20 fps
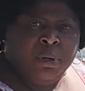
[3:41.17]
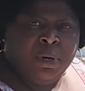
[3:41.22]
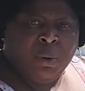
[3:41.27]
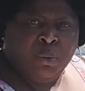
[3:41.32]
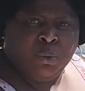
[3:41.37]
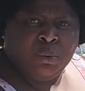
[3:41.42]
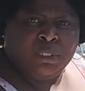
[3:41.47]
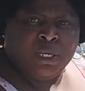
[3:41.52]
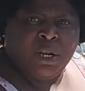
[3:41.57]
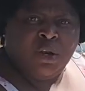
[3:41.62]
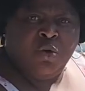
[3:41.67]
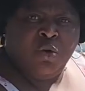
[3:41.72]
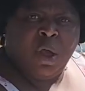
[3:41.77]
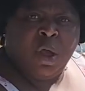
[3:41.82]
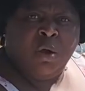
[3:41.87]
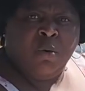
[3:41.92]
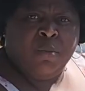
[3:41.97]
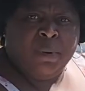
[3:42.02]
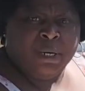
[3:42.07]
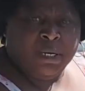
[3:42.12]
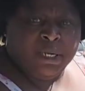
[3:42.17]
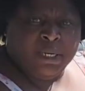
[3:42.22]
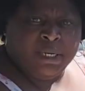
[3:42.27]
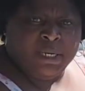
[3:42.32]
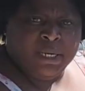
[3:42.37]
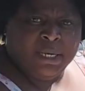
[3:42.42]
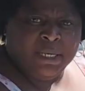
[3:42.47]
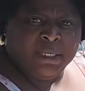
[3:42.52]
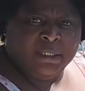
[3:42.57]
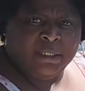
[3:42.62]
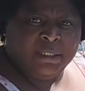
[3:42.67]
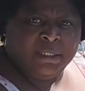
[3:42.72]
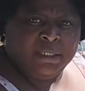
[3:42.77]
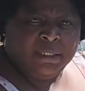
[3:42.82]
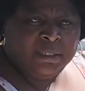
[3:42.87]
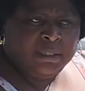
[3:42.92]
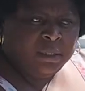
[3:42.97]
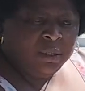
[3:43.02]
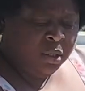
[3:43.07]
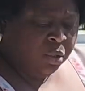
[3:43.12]
but I will tell you how many days
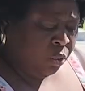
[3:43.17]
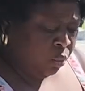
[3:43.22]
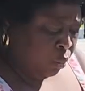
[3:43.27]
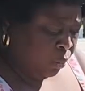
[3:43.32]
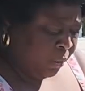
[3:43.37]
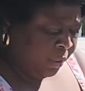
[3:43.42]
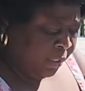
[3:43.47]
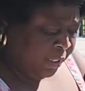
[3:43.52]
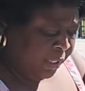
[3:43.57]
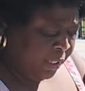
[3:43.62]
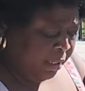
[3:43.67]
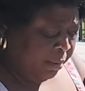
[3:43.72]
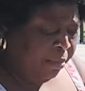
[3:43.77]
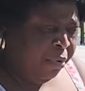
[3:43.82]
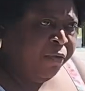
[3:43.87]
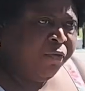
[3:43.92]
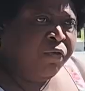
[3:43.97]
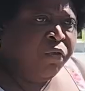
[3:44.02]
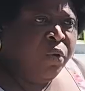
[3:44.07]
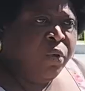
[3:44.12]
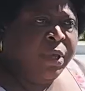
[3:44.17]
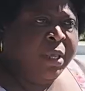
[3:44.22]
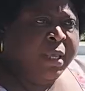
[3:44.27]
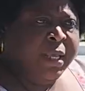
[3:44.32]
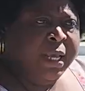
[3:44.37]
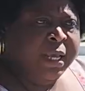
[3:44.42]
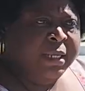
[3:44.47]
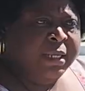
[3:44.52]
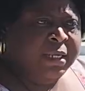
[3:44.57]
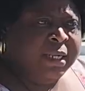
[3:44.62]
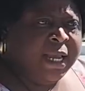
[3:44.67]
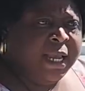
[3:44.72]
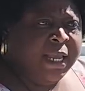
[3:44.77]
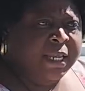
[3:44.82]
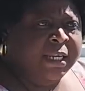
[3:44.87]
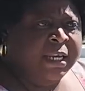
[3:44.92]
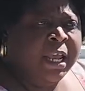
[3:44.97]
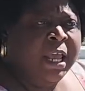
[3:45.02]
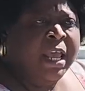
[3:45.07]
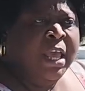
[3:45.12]
we did before it get dried.
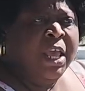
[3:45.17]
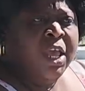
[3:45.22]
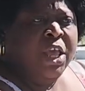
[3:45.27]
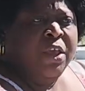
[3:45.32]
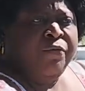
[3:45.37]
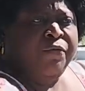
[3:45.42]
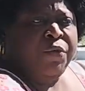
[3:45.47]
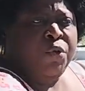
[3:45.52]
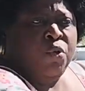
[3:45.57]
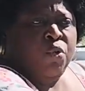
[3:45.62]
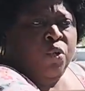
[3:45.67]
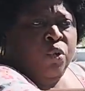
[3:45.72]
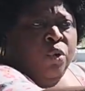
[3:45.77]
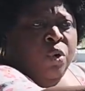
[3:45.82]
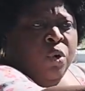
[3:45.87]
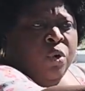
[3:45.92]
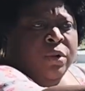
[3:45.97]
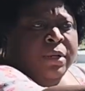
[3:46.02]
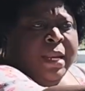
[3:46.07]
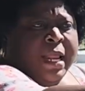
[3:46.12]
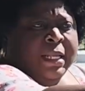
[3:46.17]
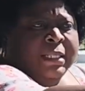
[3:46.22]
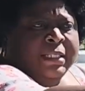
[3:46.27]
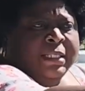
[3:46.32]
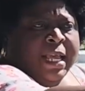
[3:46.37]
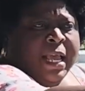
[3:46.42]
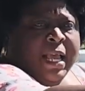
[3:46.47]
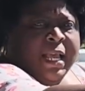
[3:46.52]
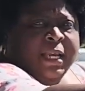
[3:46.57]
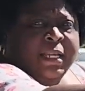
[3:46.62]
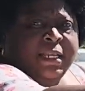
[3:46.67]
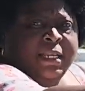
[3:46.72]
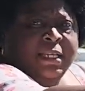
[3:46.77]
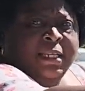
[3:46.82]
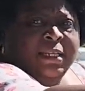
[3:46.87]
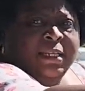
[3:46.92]
If you look on that side